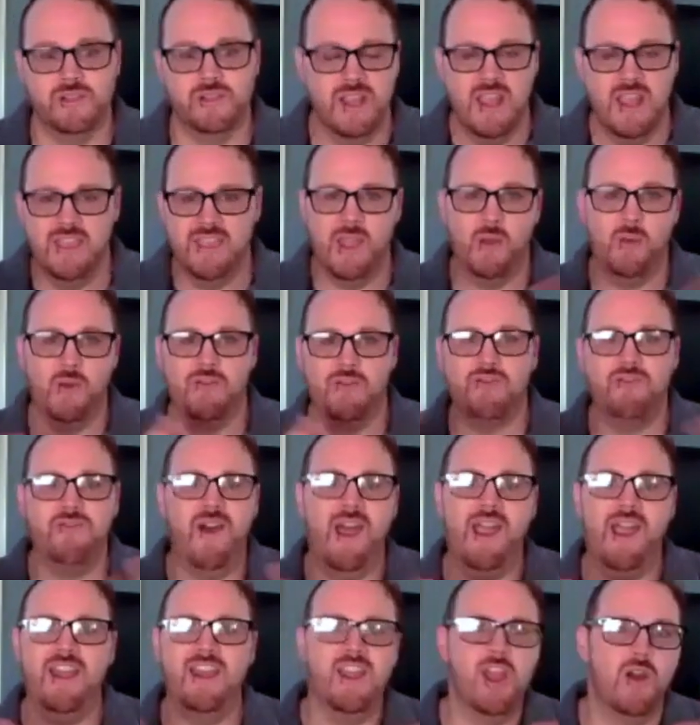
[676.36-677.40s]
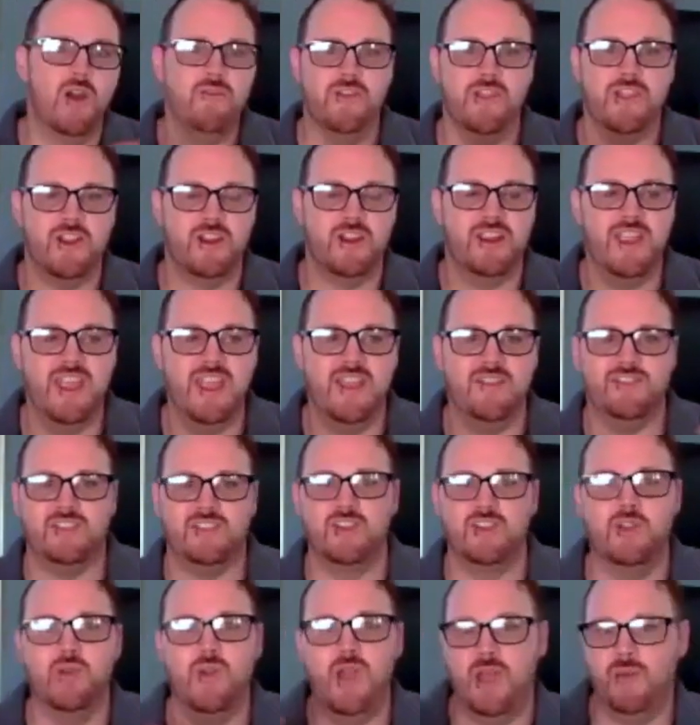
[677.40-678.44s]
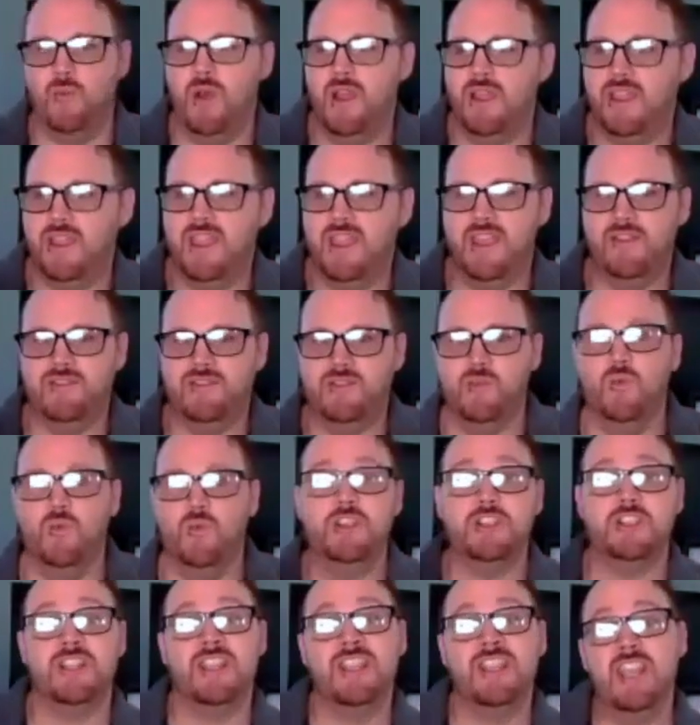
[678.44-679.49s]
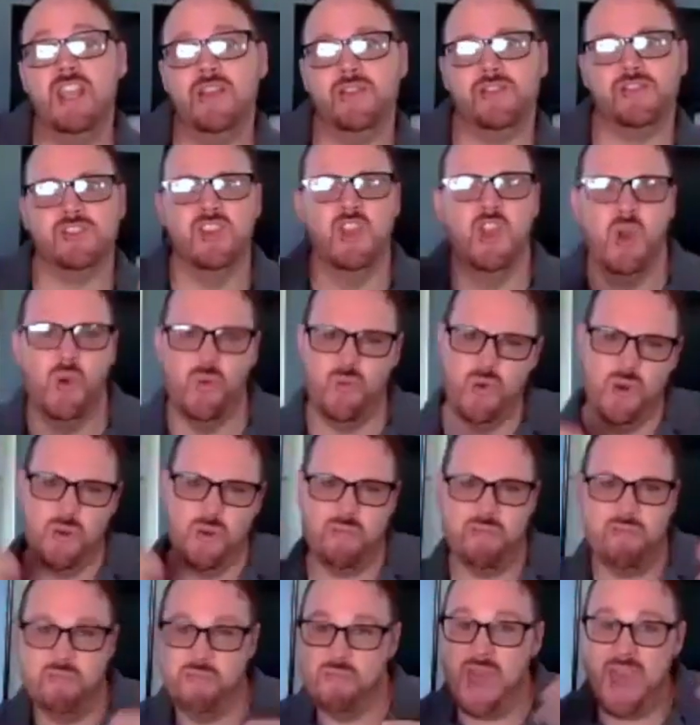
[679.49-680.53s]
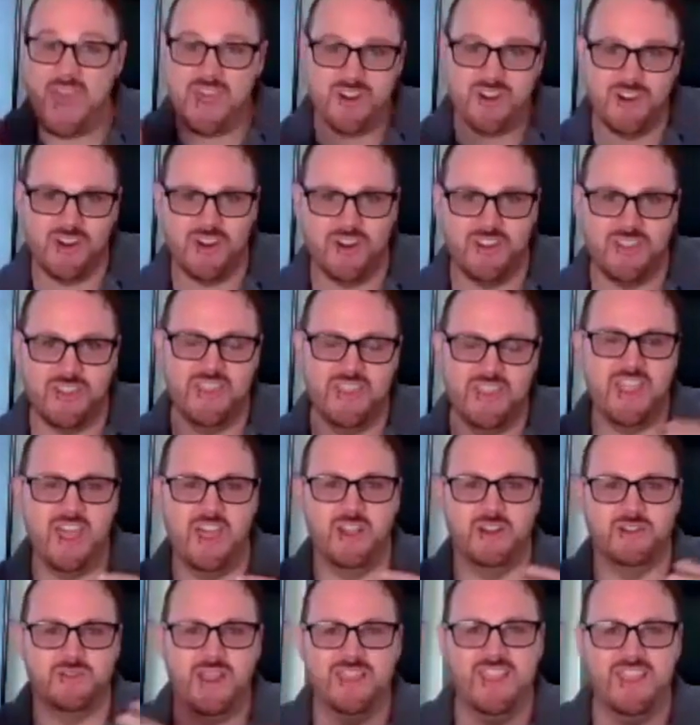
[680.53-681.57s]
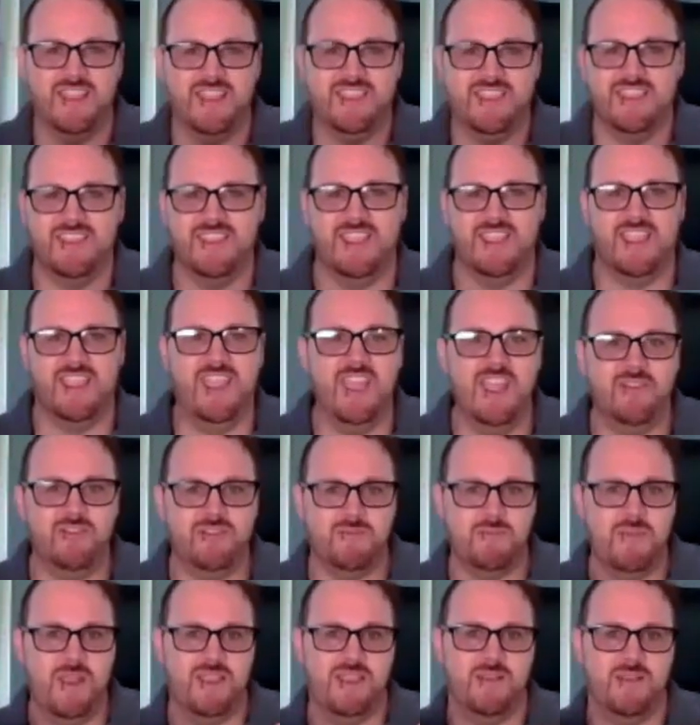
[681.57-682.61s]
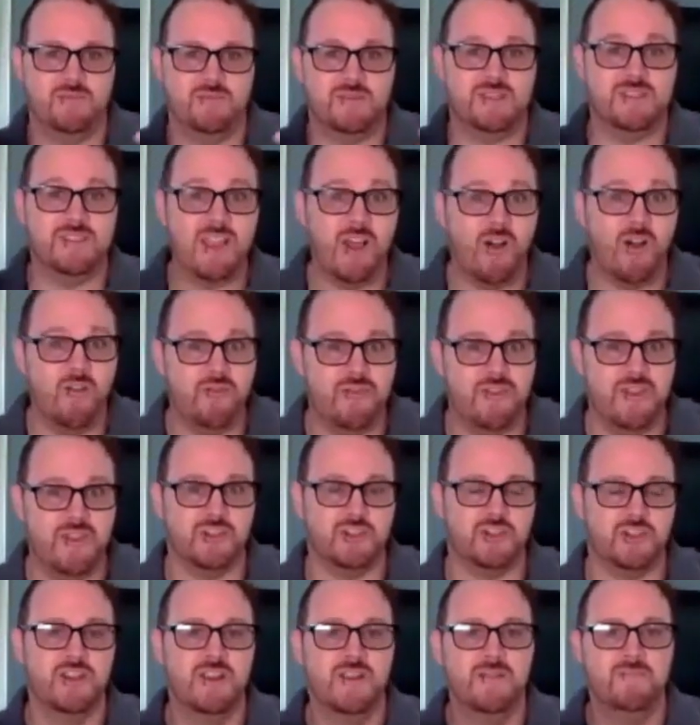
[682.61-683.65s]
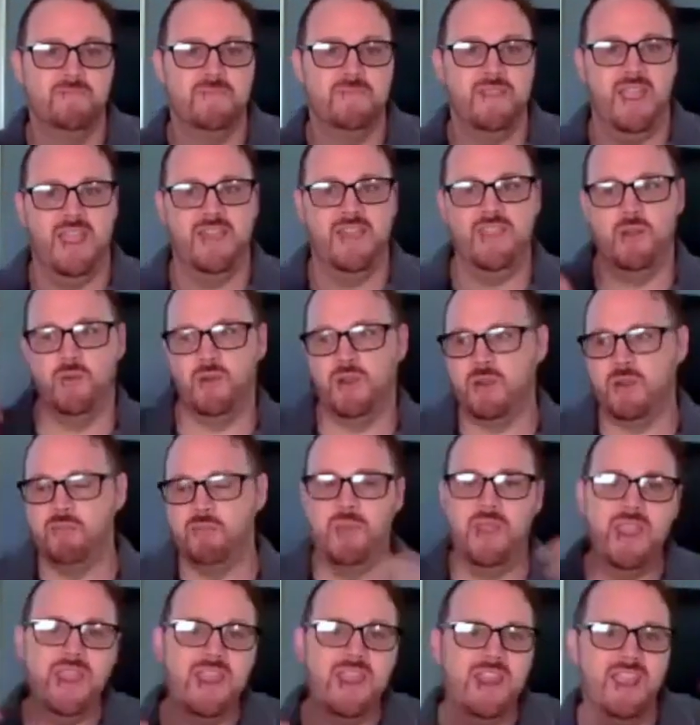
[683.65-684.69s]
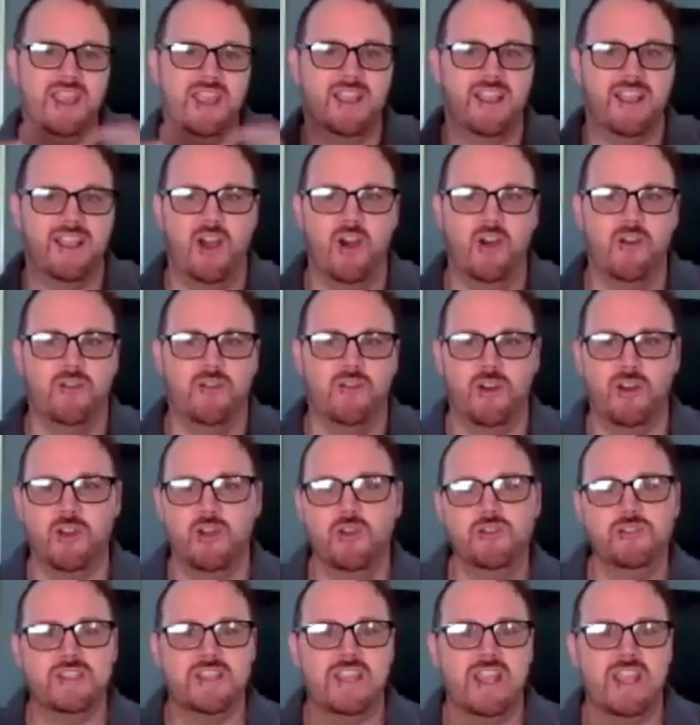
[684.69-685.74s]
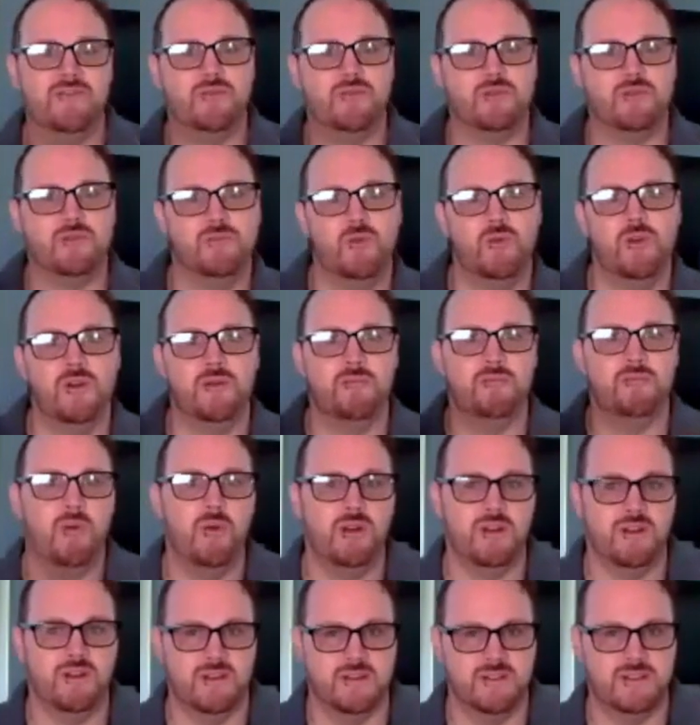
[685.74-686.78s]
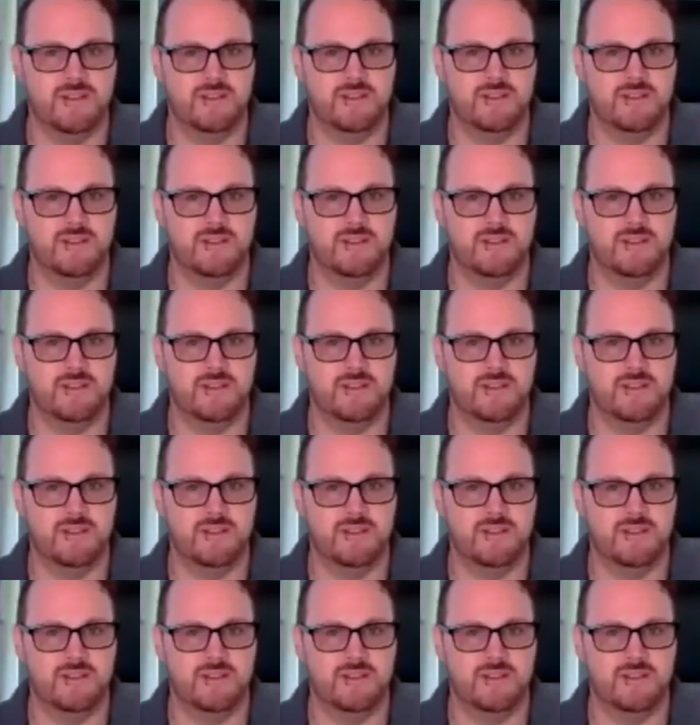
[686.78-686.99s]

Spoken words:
they were fighting over their gifts and who had what gifts and which gifts were better than the others, right? Like the gift made them selfish, and they were competing over whose gift was more important.